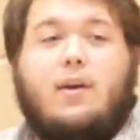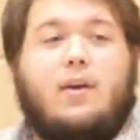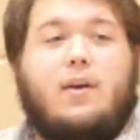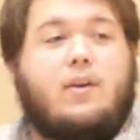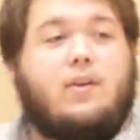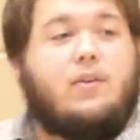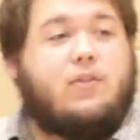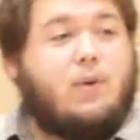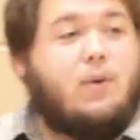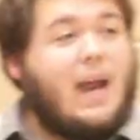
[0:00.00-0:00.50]

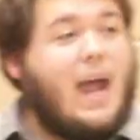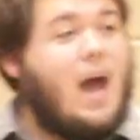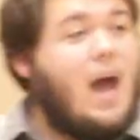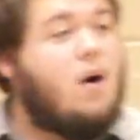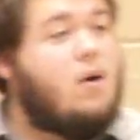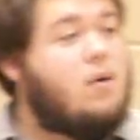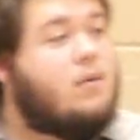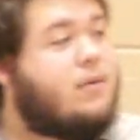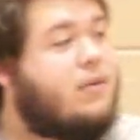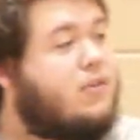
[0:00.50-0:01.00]
So
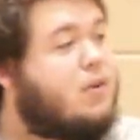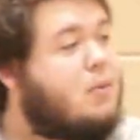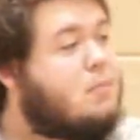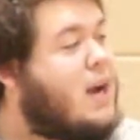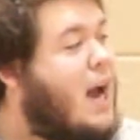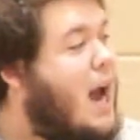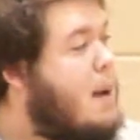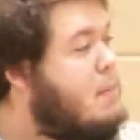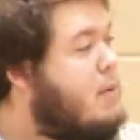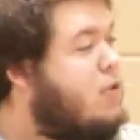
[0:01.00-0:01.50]
now, some
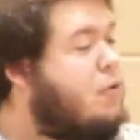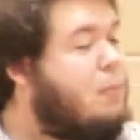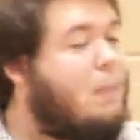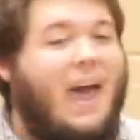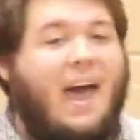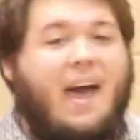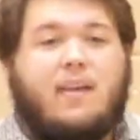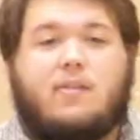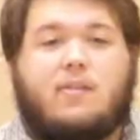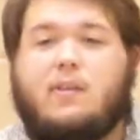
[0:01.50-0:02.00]
time has
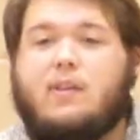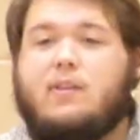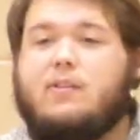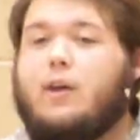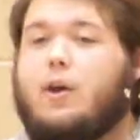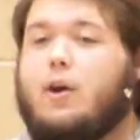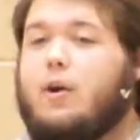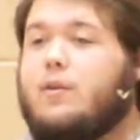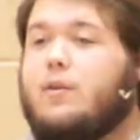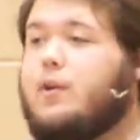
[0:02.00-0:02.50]
passed since he
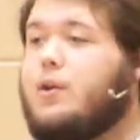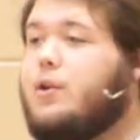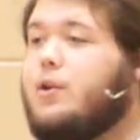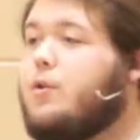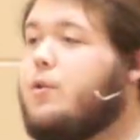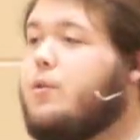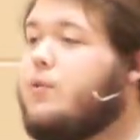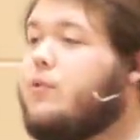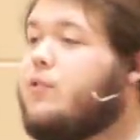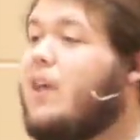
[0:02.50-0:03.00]
heard the
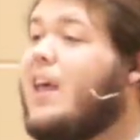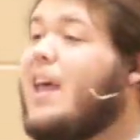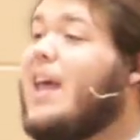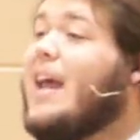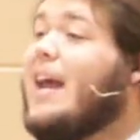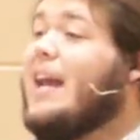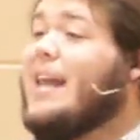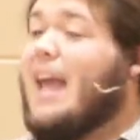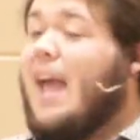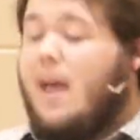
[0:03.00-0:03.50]
news,
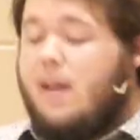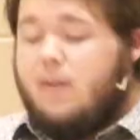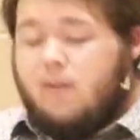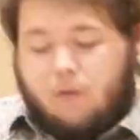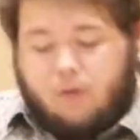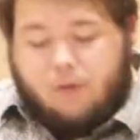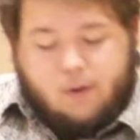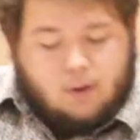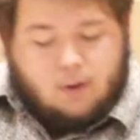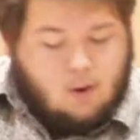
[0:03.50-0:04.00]
and he asks
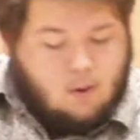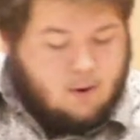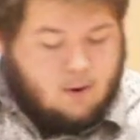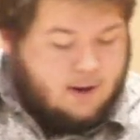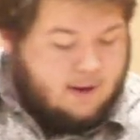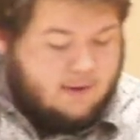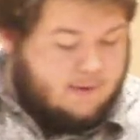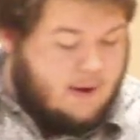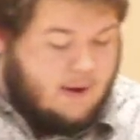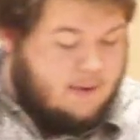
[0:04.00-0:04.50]
the Lord. He
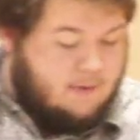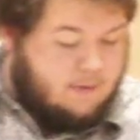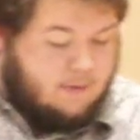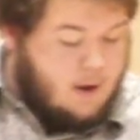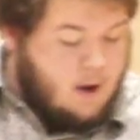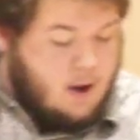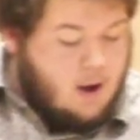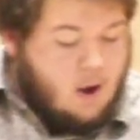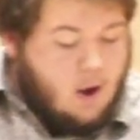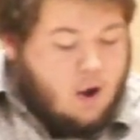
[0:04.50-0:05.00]
says,
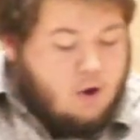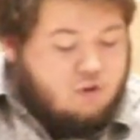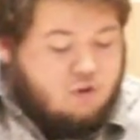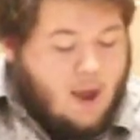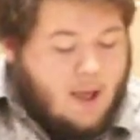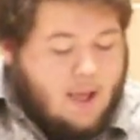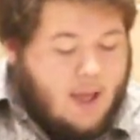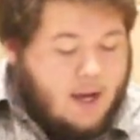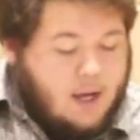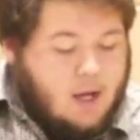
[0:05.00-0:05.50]

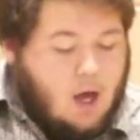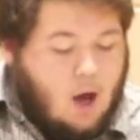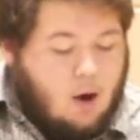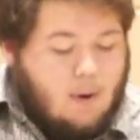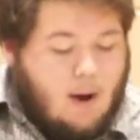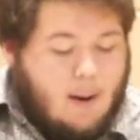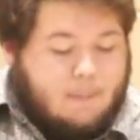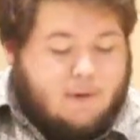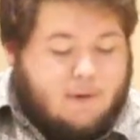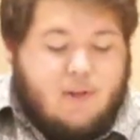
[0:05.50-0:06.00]
"Shall I go
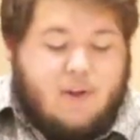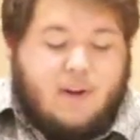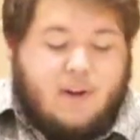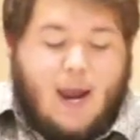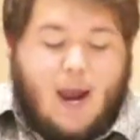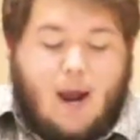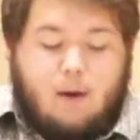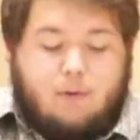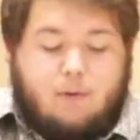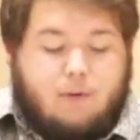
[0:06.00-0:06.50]
up to the
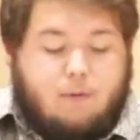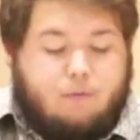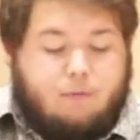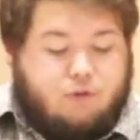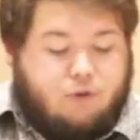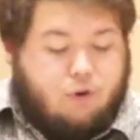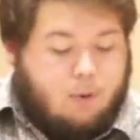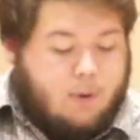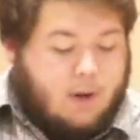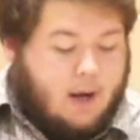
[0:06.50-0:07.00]
towns of
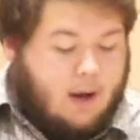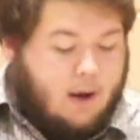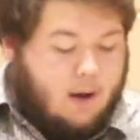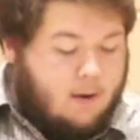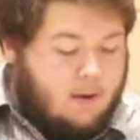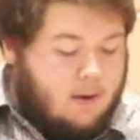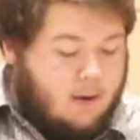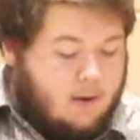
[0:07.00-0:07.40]
Judah?"